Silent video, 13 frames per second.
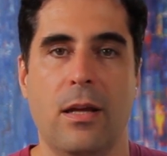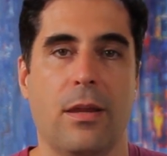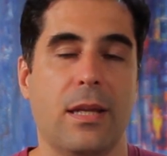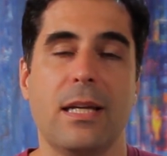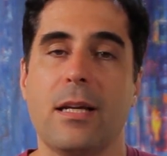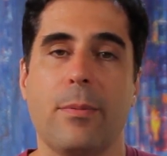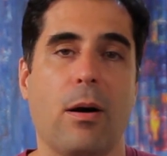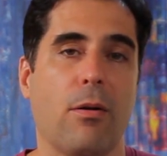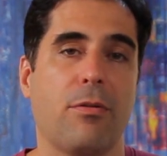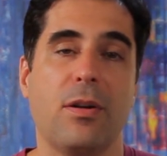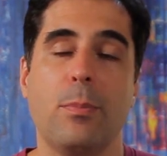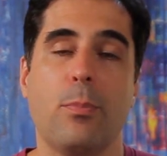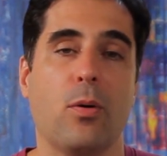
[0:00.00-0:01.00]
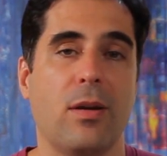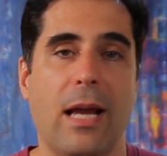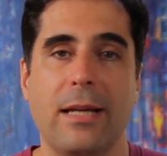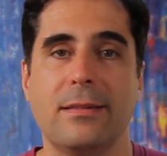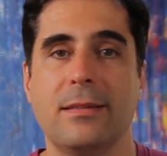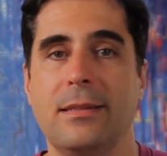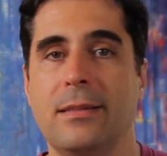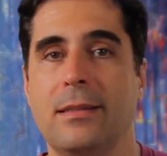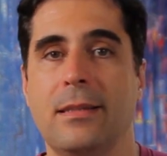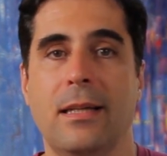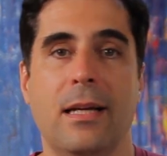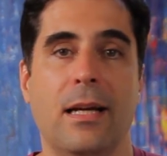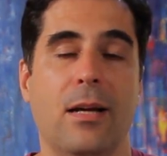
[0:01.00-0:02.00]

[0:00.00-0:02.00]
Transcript: Think about 3-point lighting,